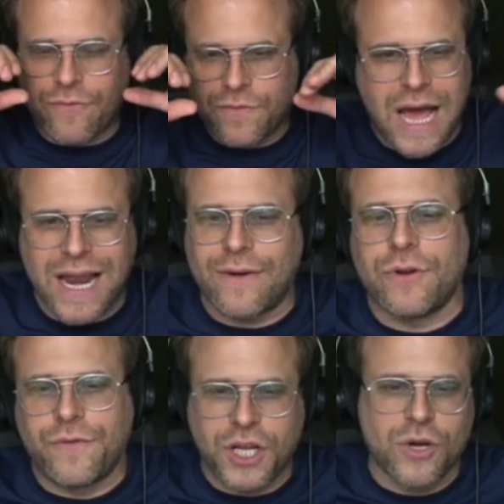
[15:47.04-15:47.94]
not
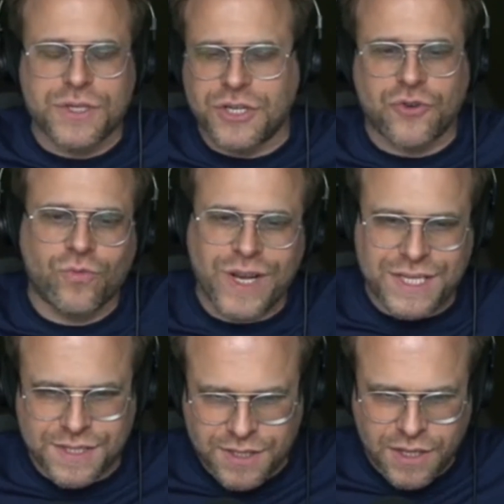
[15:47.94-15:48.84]
every video is such a
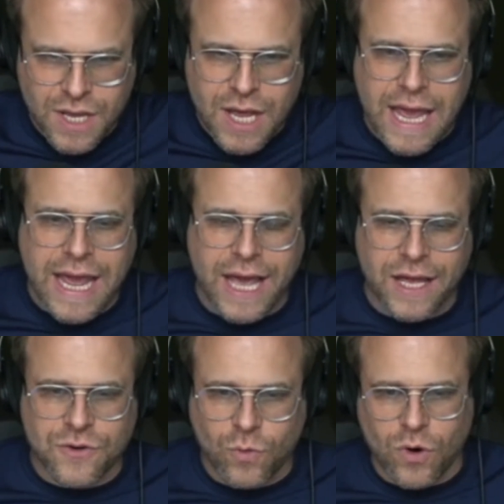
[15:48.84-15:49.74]
risk
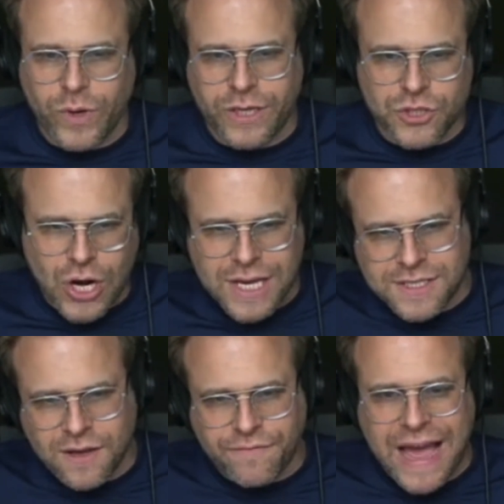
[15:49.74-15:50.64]
and where we can try
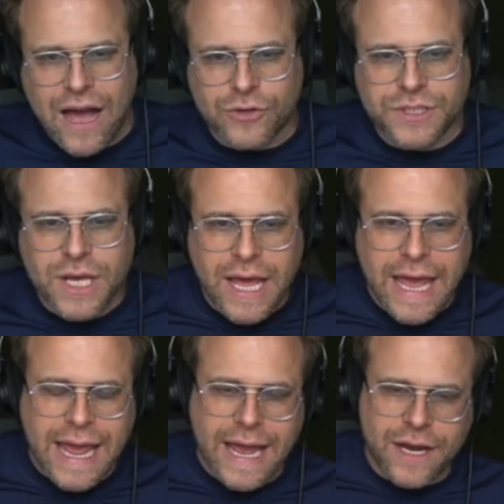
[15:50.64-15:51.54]
stuff out.
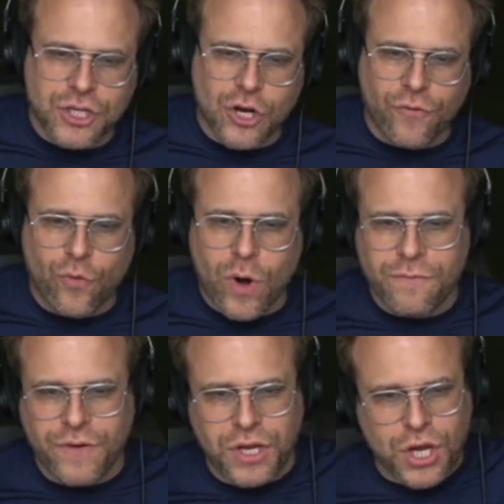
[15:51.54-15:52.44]
And, if
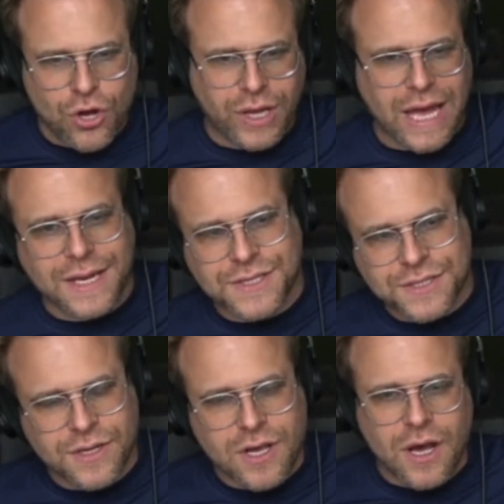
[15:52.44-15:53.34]
one video
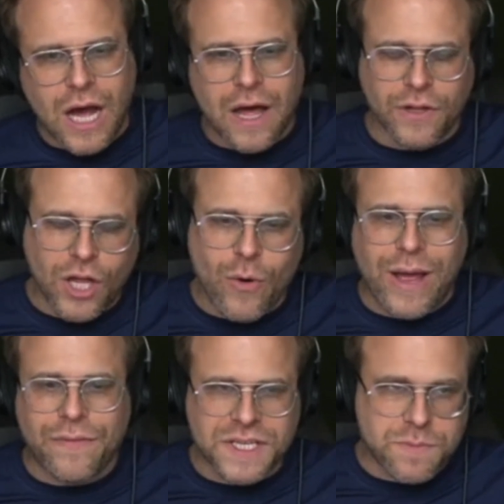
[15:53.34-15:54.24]
gets on the low
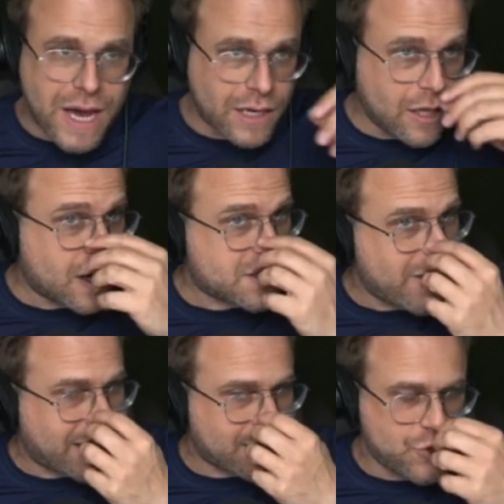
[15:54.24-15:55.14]
end, these monologues
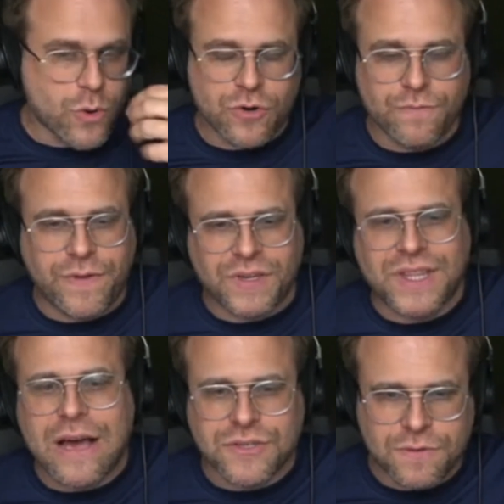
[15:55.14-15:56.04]
might get
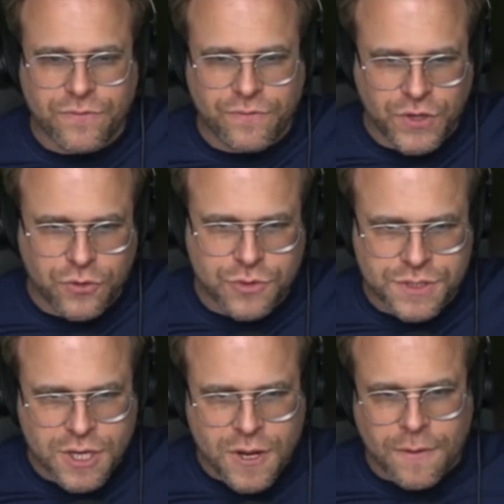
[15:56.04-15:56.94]
250,000
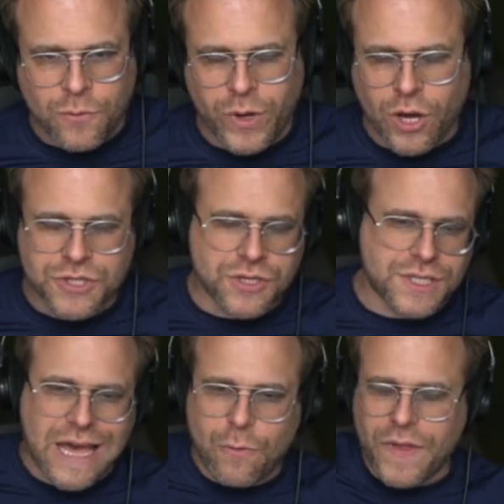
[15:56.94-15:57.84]
views. We also
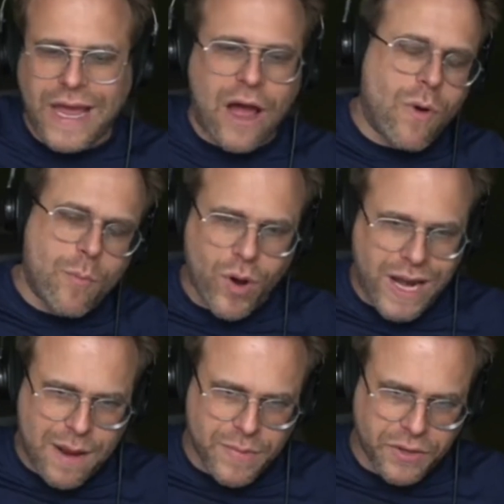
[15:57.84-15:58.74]
just had one that got
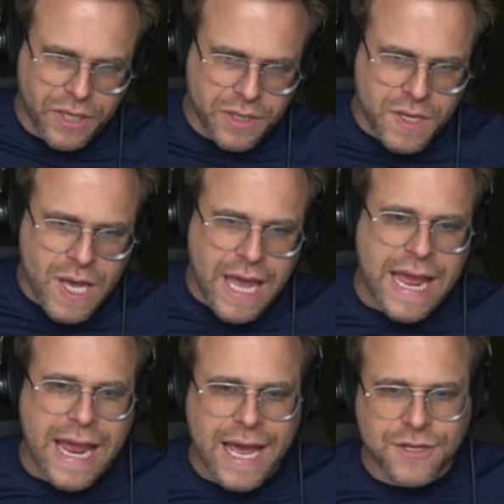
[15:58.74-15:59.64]
1.8 million.
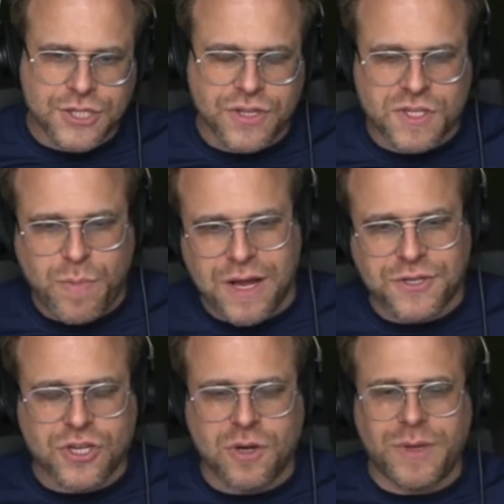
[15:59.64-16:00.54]
And so the
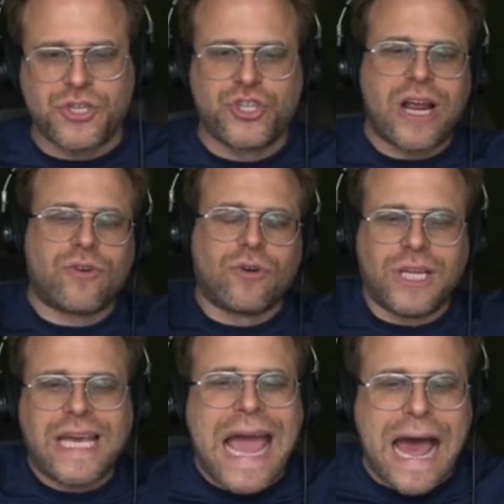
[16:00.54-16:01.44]
sponsor is going to be
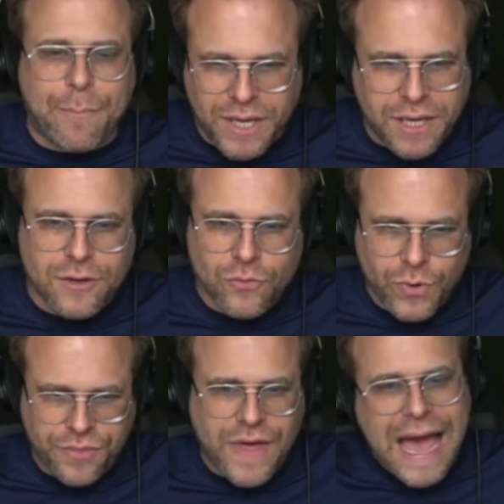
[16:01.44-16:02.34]
generally happy
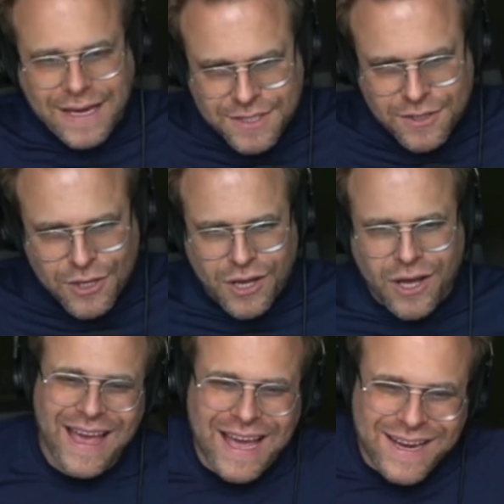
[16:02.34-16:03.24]
with that.
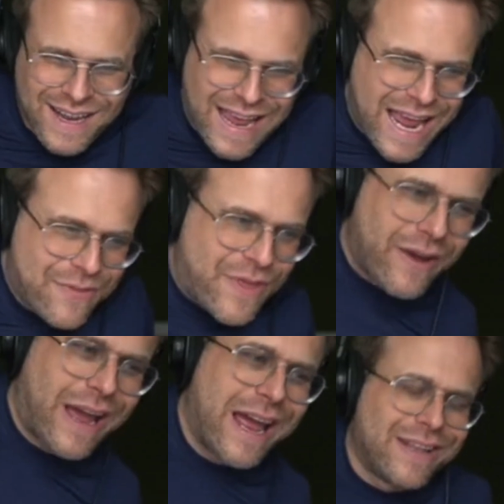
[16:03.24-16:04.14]
And
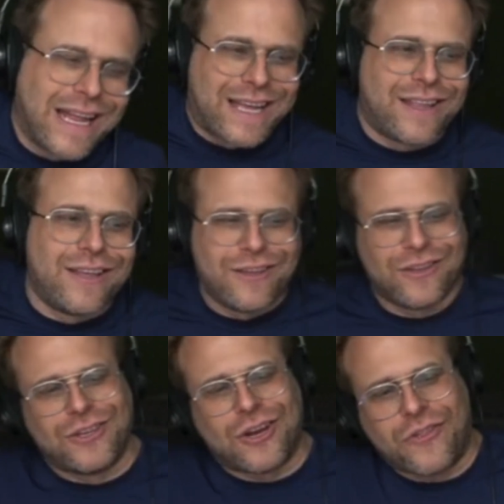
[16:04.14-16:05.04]
they're
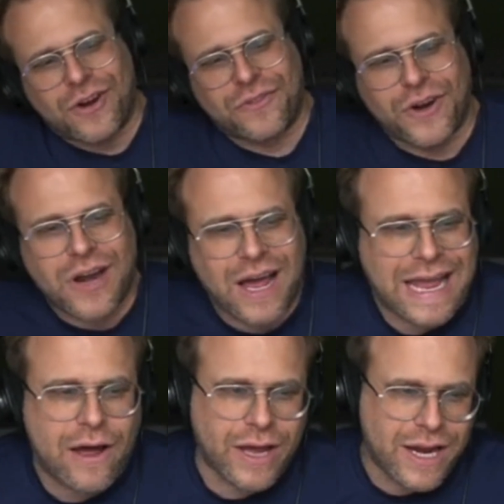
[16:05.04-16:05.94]
not
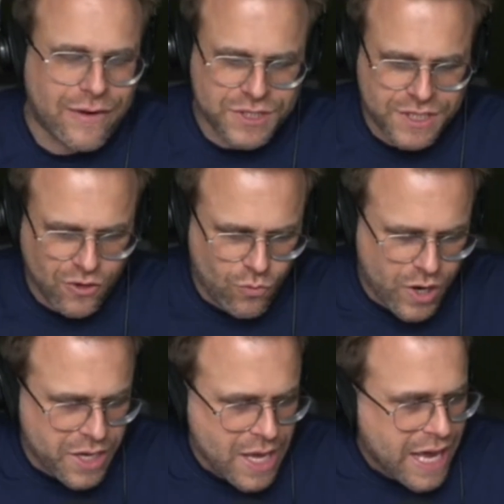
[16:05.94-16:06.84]
counting on every single
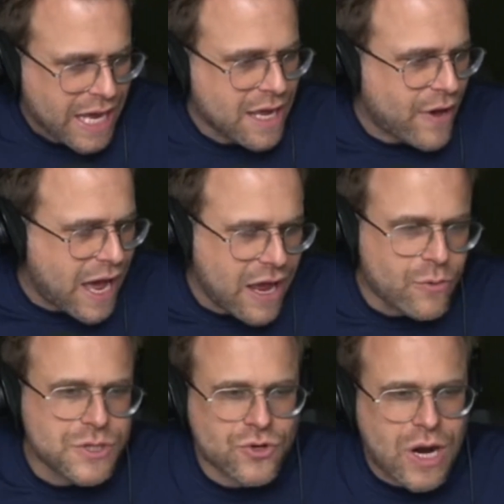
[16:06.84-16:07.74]
one. If I
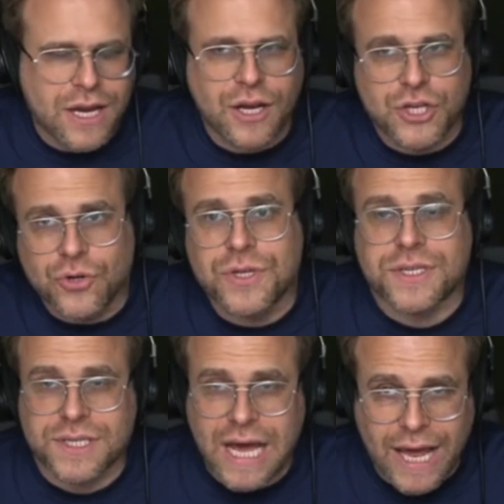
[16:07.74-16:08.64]
was trying to do the
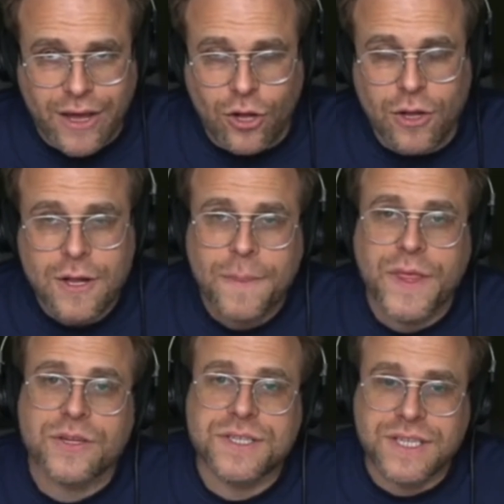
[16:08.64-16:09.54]
style,
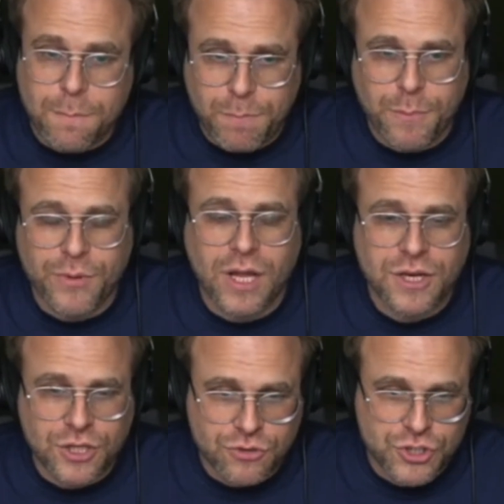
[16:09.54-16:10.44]
there's some people
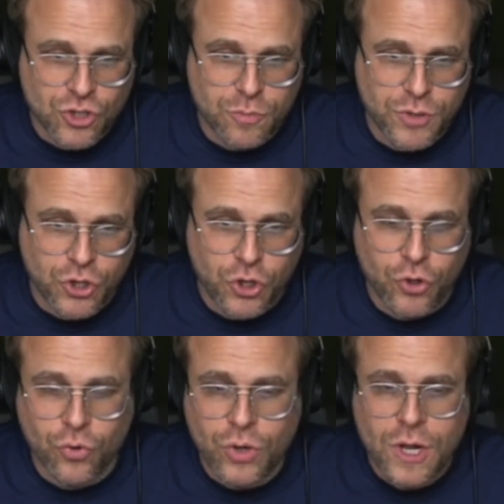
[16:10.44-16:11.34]
on YouTube
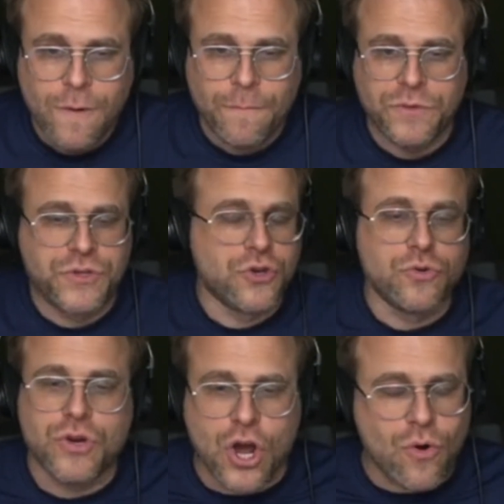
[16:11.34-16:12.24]
who do
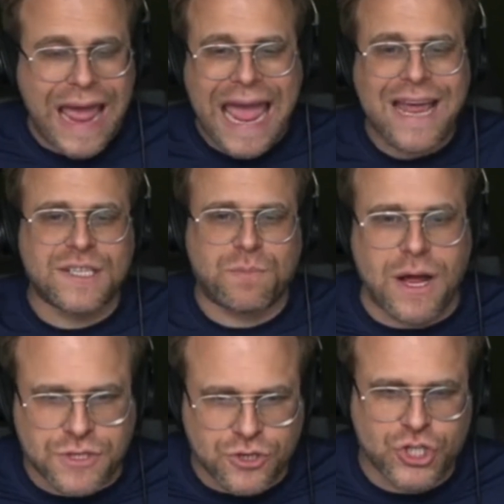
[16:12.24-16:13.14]
no ad
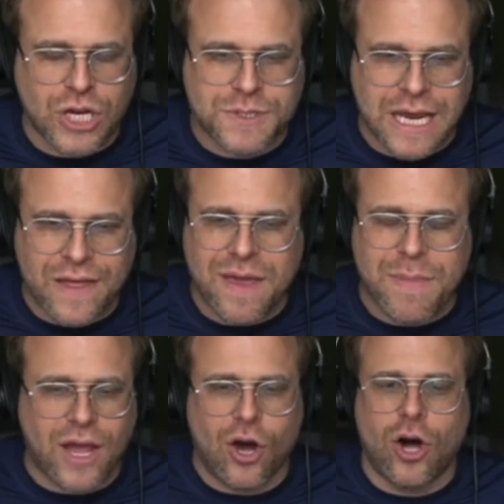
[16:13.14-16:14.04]
sponsorships and they
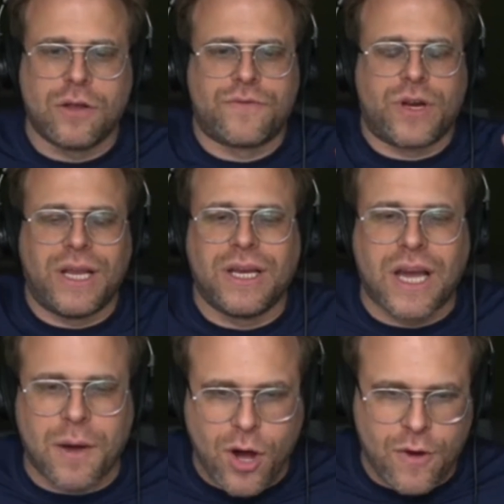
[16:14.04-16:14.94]
make all of their
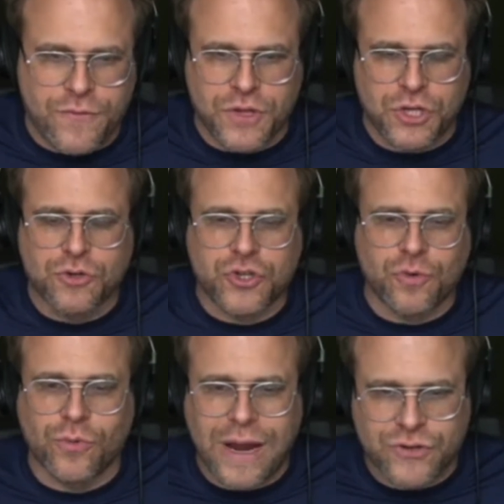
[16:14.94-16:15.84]
income off of the
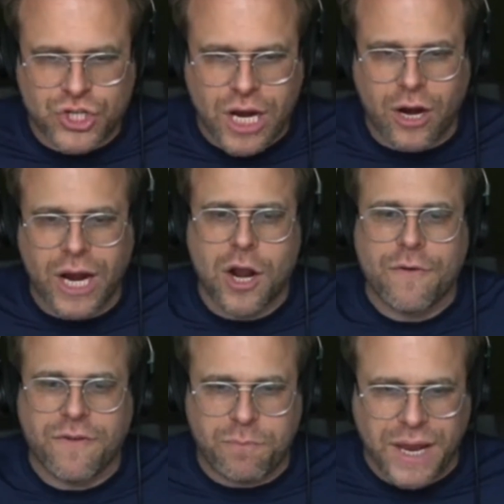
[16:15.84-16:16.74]
YouTube rev share and
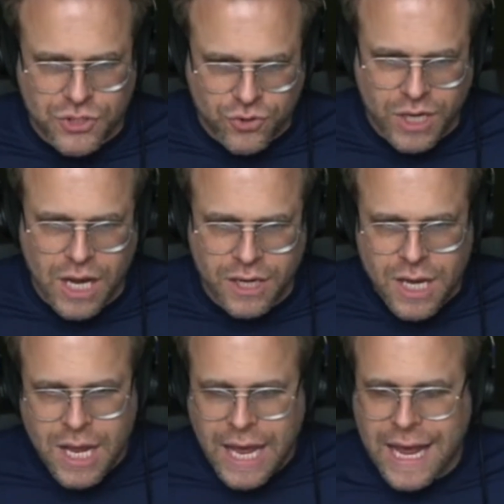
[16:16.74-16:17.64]
off of Patreon.
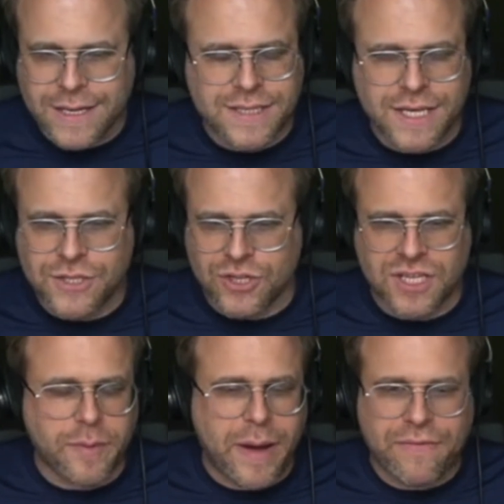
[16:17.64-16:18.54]
And these are
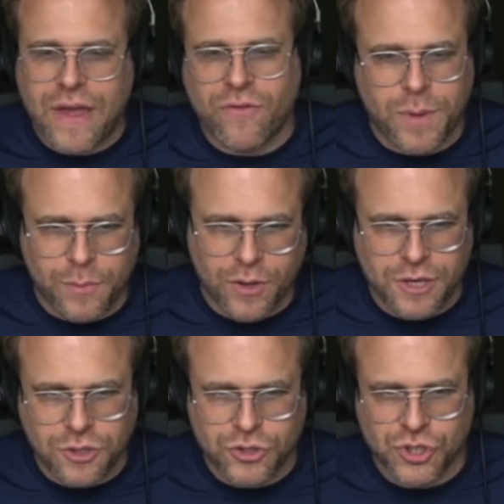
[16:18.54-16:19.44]
some of my favorite people
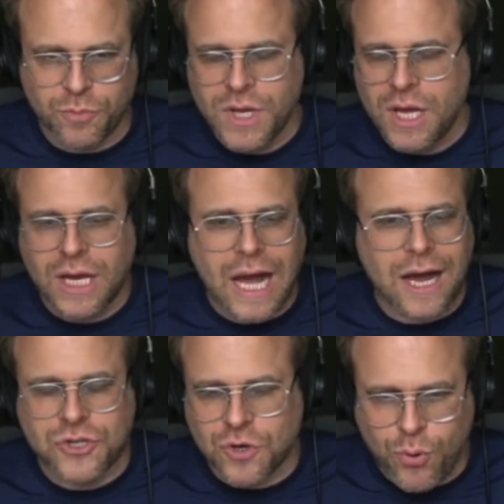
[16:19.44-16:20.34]
on YouTube.
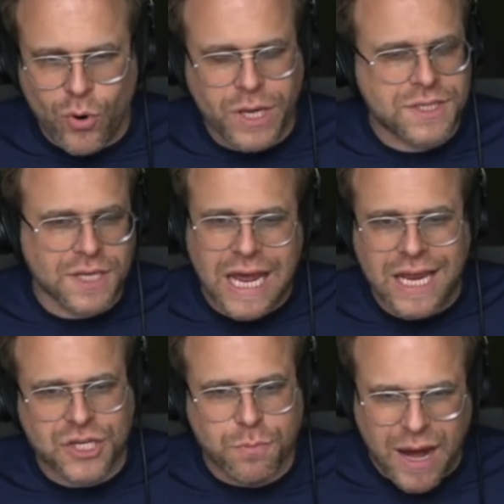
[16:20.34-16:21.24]
ContraPoints and
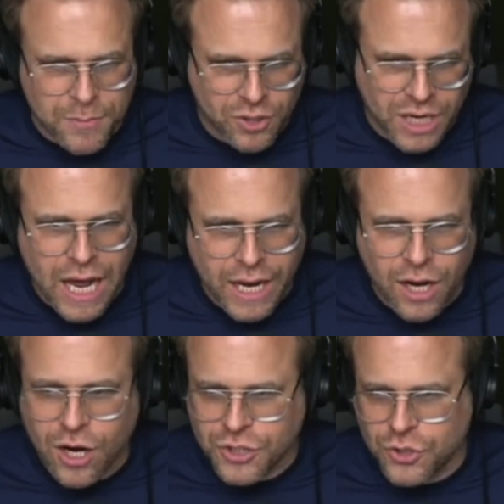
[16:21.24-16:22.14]
H Bomber Guy
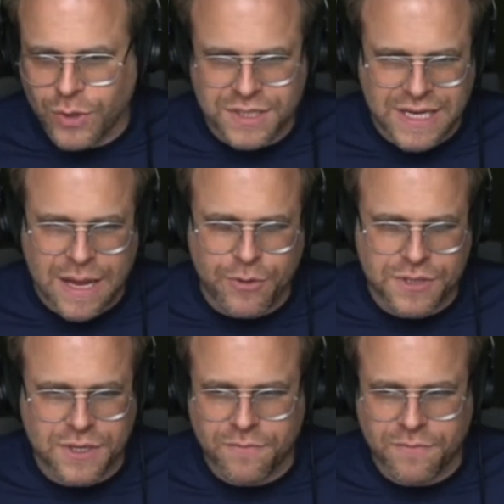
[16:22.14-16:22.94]
are two examples